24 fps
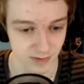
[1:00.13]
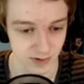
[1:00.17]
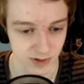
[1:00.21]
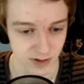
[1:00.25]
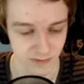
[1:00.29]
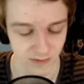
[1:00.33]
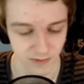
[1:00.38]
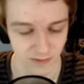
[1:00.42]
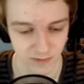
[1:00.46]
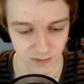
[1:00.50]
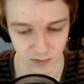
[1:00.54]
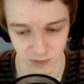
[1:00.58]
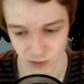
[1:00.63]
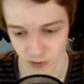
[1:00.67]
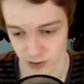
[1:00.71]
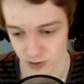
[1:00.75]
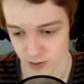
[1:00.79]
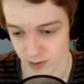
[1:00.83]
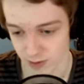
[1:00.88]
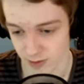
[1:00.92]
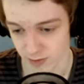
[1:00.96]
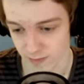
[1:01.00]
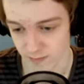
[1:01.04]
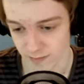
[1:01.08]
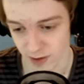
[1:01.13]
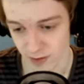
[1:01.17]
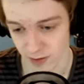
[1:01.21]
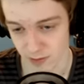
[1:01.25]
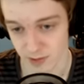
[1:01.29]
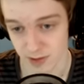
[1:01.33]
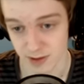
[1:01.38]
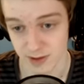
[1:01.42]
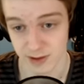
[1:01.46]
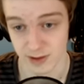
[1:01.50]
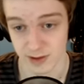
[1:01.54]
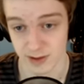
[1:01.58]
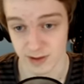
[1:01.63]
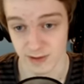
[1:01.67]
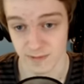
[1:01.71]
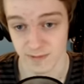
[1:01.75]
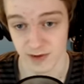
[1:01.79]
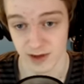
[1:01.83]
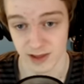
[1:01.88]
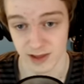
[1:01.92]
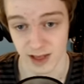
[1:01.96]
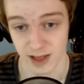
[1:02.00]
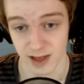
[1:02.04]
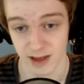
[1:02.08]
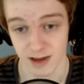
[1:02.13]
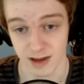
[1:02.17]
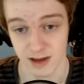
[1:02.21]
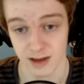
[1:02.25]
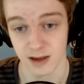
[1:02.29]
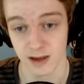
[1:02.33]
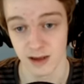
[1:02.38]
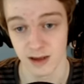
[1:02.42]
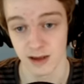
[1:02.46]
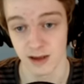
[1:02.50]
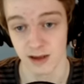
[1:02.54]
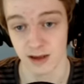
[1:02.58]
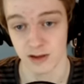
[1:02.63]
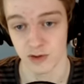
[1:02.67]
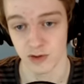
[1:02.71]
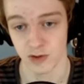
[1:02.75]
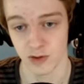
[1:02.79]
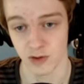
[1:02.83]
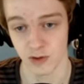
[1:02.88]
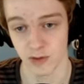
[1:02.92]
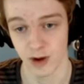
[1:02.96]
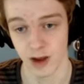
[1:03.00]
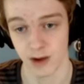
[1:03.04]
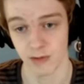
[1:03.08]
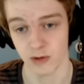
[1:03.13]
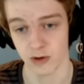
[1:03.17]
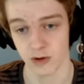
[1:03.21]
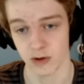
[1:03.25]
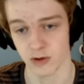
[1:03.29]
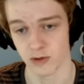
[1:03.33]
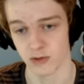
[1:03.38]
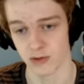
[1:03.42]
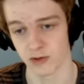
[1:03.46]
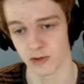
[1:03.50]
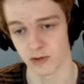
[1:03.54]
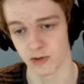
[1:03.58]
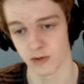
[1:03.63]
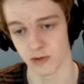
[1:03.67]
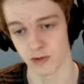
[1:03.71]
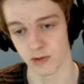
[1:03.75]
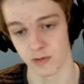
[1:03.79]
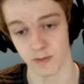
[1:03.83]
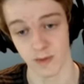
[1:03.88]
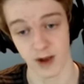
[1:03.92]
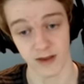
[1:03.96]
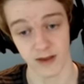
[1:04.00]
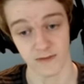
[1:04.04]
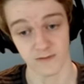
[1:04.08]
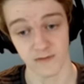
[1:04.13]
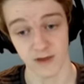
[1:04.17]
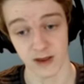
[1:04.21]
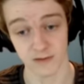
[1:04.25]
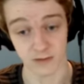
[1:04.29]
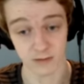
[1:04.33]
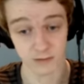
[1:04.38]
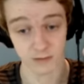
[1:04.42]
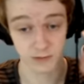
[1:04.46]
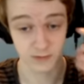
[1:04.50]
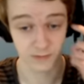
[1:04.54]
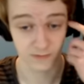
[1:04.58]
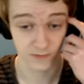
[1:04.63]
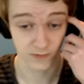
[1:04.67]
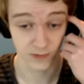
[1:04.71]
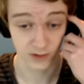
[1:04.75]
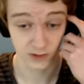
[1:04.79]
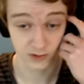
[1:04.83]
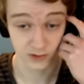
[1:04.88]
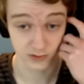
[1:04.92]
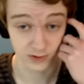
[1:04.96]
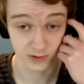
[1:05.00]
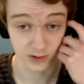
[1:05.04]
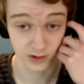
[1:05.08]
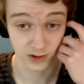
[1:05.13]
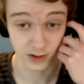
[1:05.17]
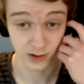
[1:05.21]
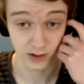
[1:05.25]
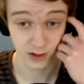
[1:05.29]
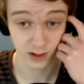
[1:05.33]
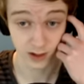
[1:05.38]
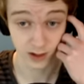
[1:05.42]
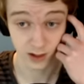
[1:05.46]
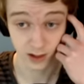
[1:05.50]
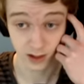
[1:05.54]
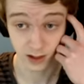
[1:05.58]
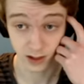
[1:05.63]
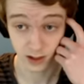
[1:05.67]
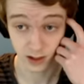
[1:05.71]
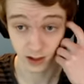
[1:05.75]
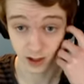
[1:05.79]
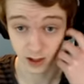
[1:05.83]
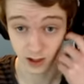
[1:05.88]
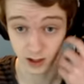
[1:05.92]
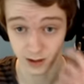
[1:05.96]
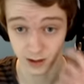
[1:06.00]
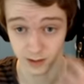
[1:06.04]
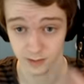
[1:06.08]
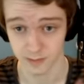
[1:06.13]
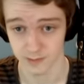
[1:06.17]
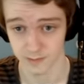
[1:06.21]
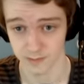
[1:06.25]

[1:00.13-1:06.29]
different versions of helmets and stuff like that. So I will go through my favorite one first. Um,